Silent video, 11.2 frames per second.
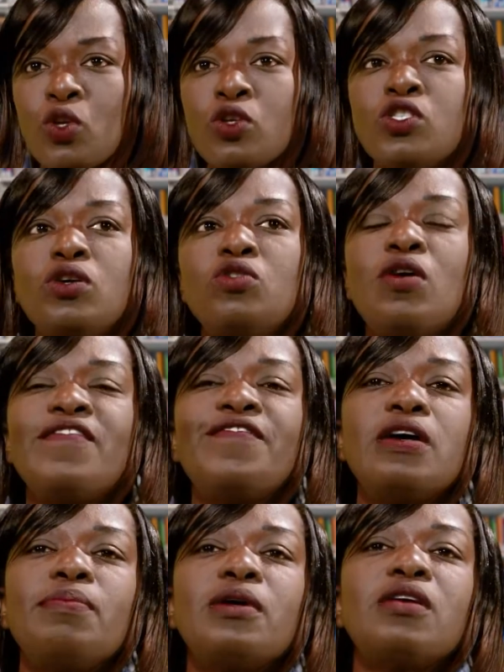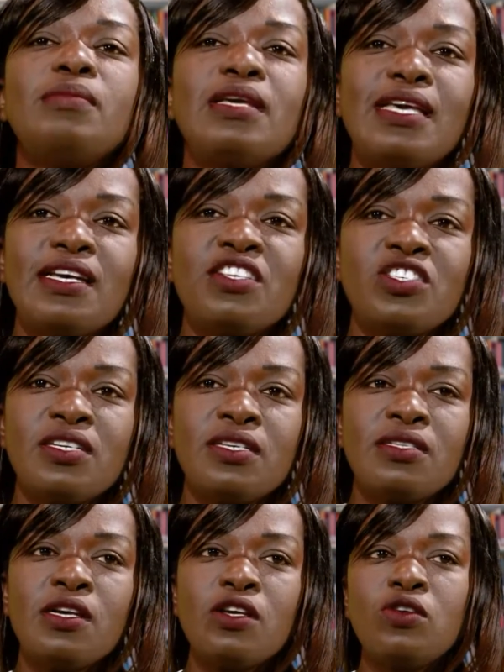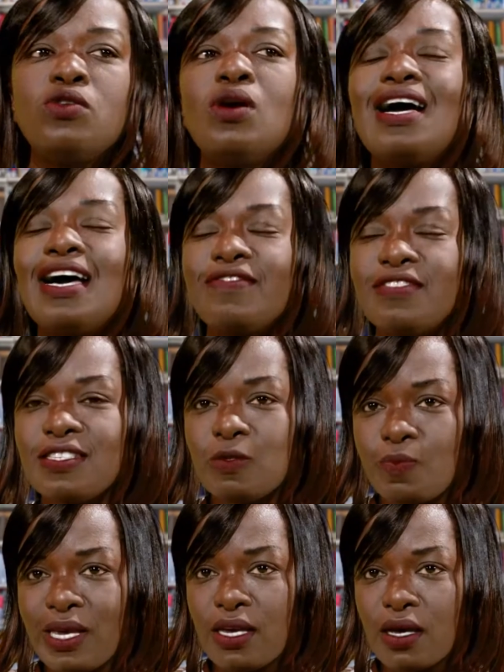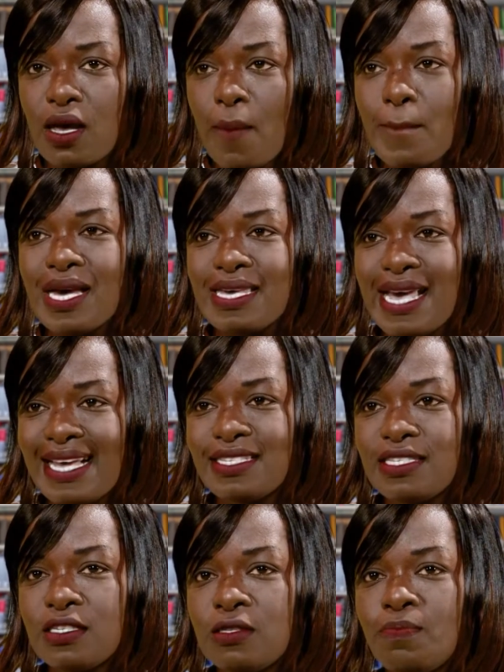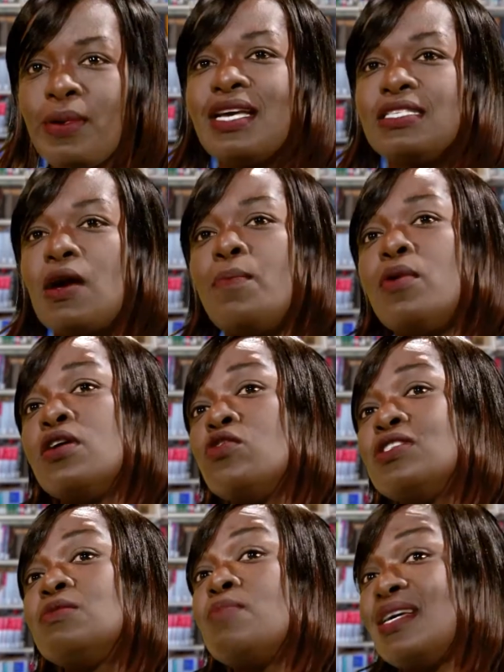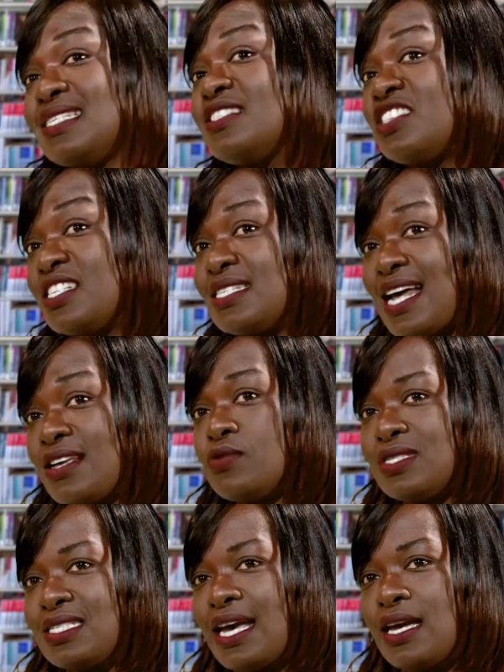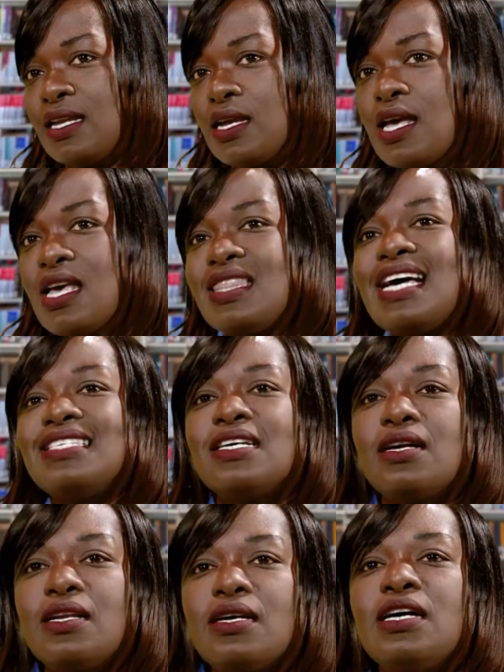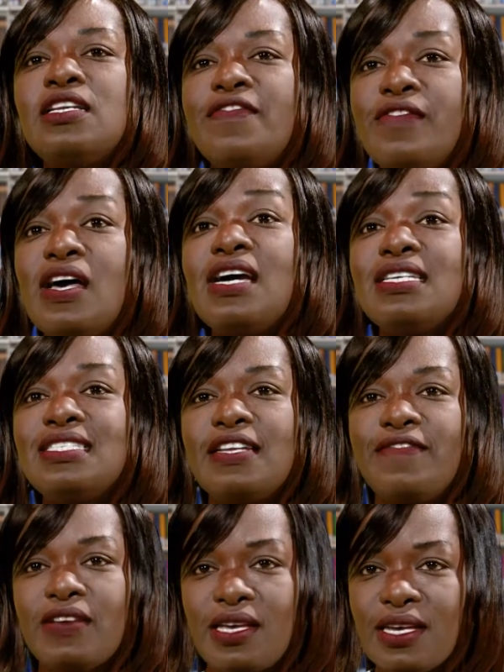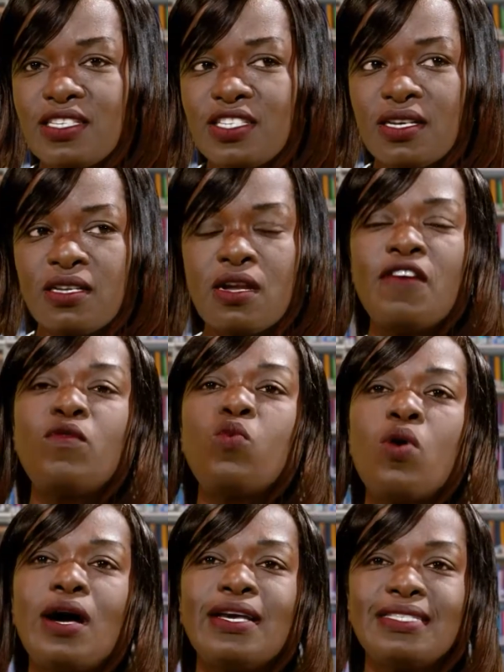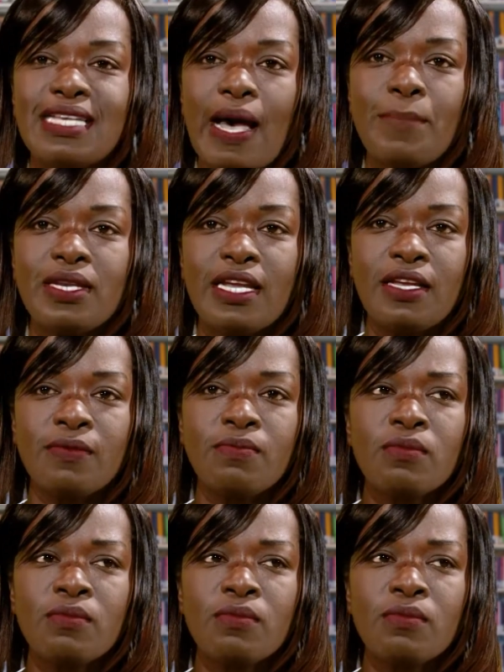So nonverbal communication, you don't have to speak, but yet still, based upon those messages that you send, that's a clear identification of what is happening.